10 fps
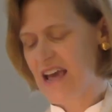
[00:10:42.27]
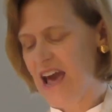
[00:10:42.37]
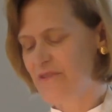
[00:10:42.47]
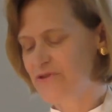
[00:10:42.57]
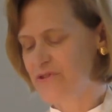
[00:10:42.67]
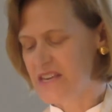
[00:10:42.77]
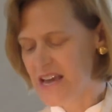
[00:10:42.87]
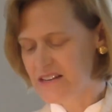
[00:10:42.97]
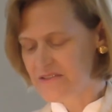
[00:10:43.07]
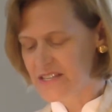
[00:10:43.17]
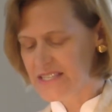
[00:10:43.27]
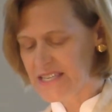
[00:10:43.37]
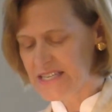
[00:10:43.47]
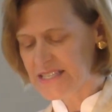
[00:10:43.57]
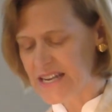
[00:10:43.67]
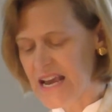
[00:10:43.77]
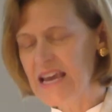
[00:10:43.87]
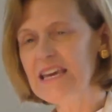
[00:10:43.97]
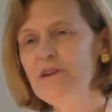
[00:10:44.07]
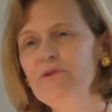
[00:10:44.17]
after the end of the season,
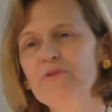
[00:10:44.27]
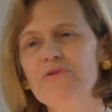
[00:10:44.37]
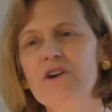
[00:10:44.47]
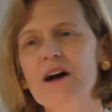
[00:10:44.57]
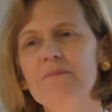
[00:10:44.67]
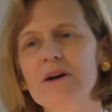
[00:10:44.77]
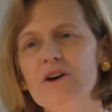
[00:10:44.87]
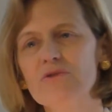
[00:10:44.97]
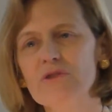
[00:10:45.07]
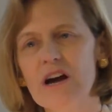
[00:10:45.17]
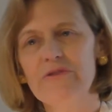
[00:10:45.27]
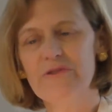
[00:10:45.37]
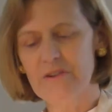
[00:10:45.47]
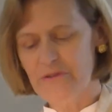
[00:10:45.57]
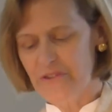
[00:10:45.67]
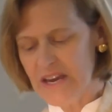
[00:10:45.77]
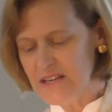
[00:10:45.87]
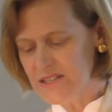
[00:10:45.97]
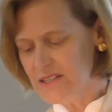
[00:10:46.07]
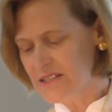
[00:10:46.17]
even from rough
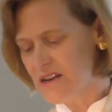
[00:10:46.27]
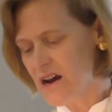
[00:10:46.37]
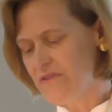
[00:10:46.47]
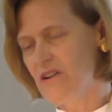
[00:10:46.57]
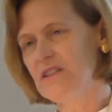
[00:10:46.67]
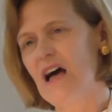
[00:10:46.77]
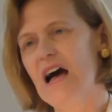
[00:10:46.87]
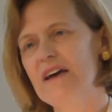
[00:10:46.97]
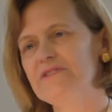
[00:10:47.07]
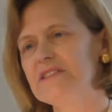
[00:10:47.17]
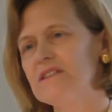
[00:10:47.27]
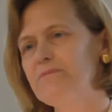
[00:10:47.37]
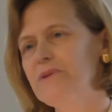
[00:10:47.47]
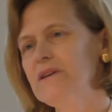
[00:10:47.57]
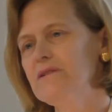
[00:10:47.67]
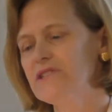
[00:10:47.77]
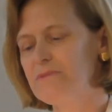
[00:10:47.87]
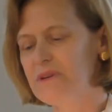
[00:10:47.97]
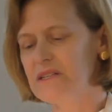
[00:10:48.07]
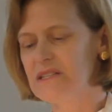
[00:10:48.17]
phases of our lives that appear to
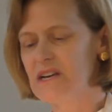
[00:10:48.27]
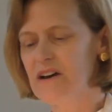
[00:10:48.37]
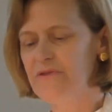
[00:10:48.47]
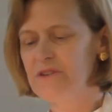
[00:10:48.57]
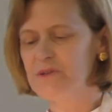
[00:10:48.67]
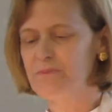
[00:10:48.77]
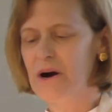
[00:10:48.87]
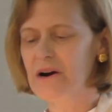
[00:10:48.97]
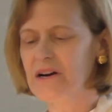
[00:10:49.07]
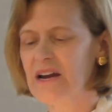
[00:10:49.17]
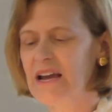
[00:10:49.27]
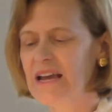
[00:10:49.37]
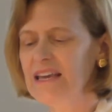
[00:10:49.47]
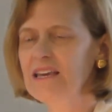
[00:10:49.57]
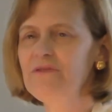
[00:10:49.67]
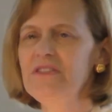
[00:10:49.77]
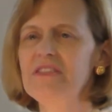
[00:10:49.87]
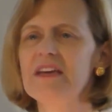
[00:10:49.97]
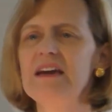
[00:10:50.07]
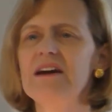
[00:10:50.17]
be as tough as bark. Even
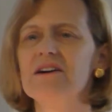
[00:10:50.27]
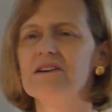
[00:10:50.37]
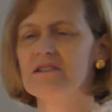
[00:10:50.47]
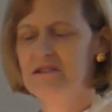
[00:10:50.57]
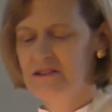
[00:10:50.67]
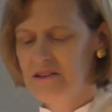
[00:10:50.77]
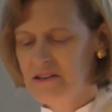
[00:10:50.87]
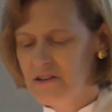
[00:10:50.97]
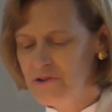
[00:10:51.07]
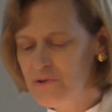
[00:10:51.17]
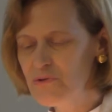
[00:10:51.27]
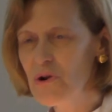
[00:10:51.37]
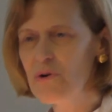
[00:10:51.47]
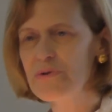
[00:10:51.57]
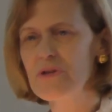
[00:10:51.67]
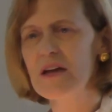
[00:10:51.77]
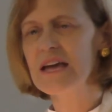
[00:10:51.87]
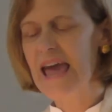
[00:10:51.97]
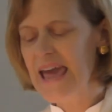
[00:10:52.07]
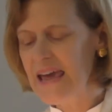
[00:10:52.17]
there, new growth
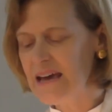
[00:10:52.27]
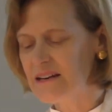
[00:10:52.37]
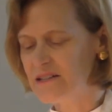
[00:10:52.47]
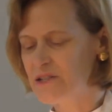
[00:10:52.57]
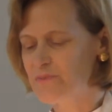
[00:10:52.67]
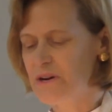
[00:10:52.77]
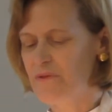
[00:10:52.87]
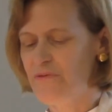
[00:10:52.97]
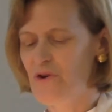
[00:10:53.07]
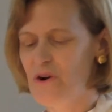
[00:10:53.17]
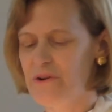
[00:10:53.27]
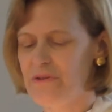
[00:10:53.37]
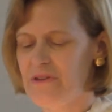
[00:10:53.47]
can spring forth,